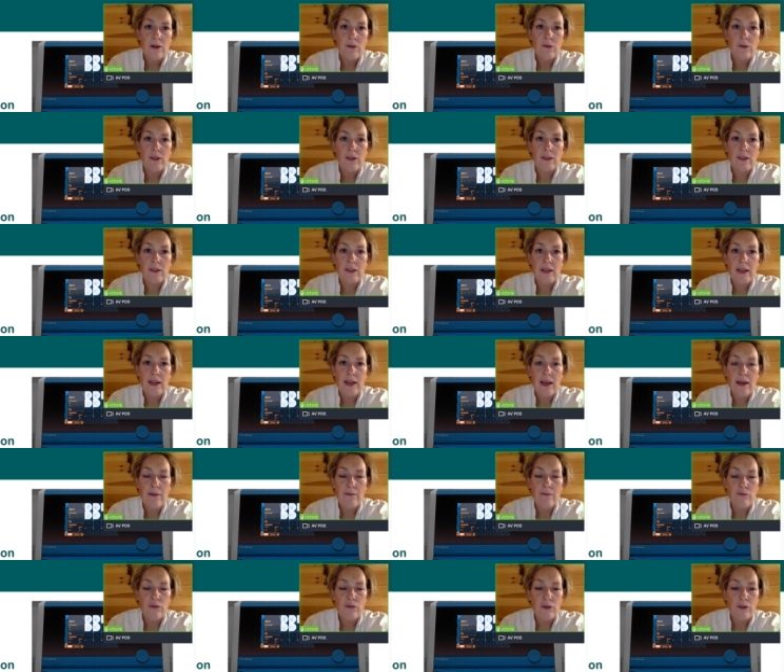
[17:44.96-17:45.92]
with the
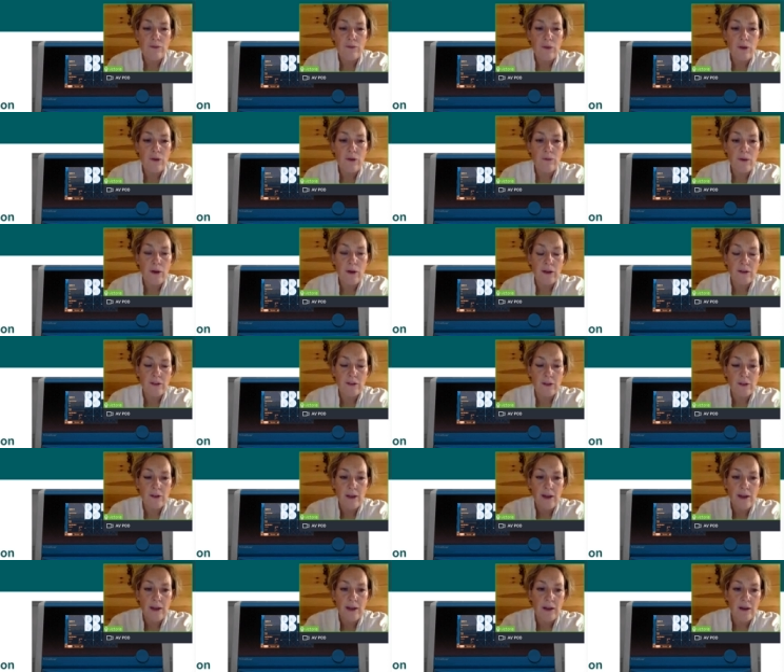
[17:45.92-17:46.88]
embryo mobile. So
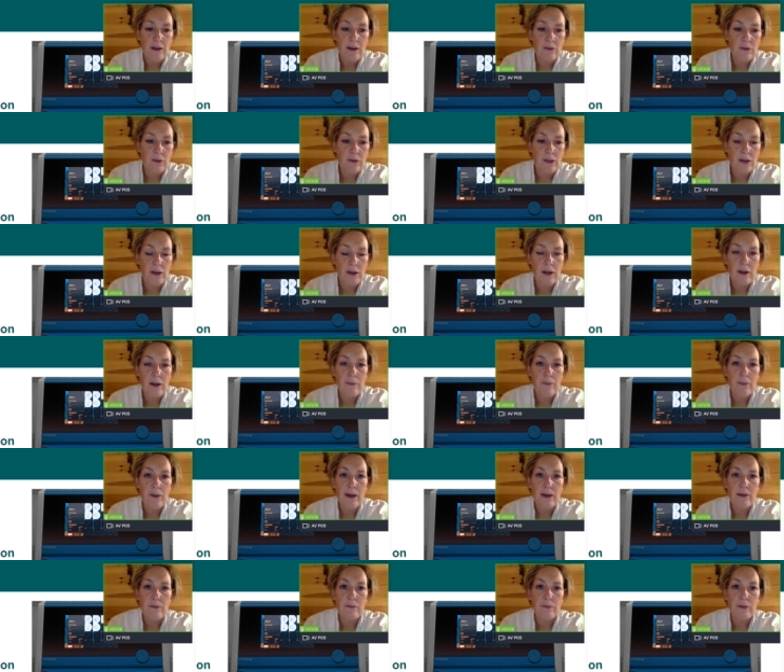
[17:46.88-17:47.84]
here with an
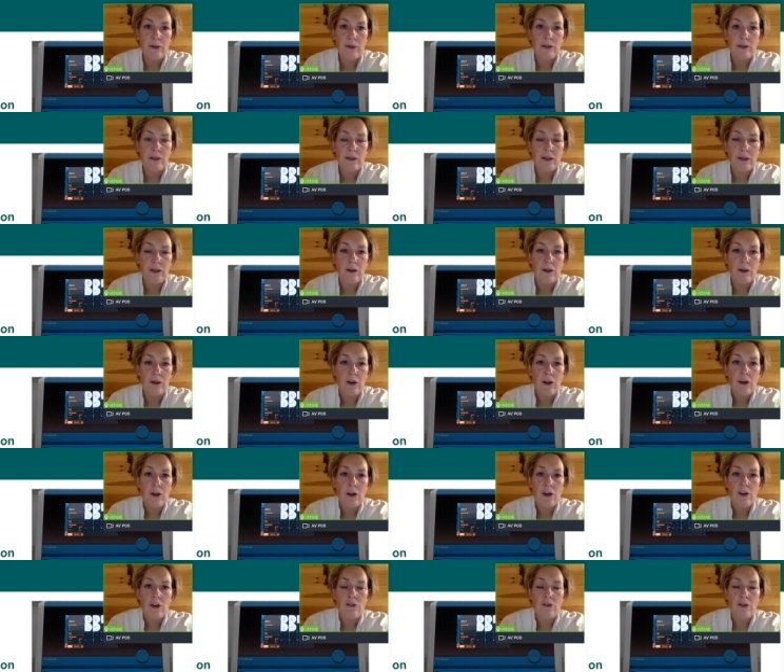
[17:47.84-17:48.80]
iPad, but uh,
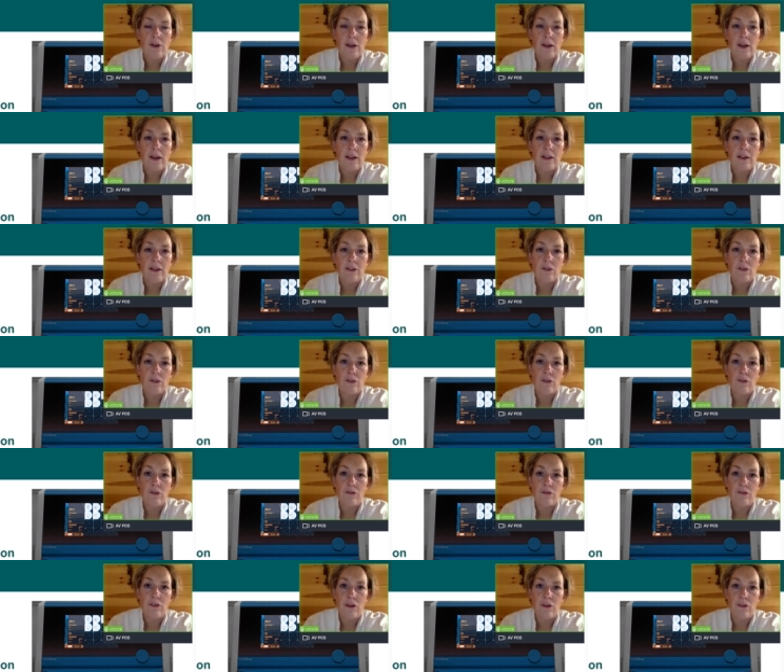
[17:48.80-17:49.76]
you can get it on your
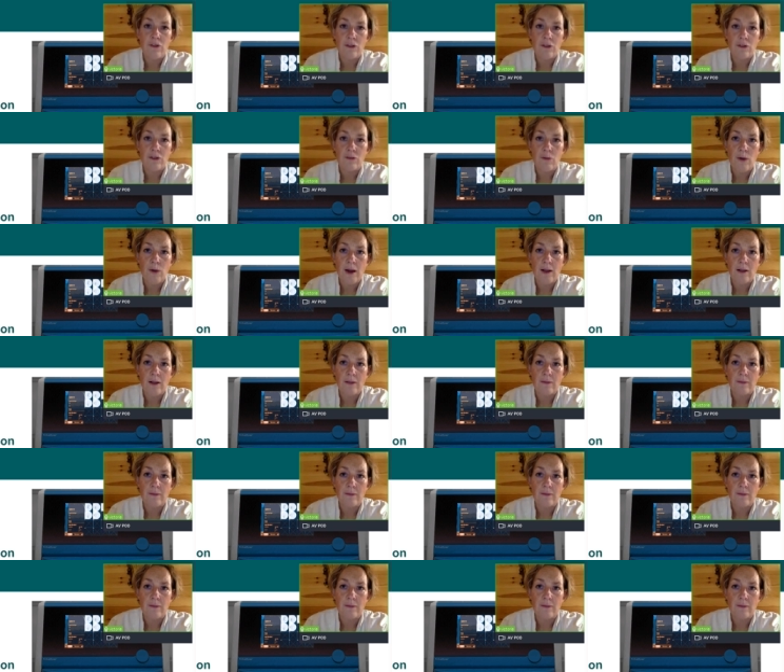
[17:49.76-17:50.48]
phone as well.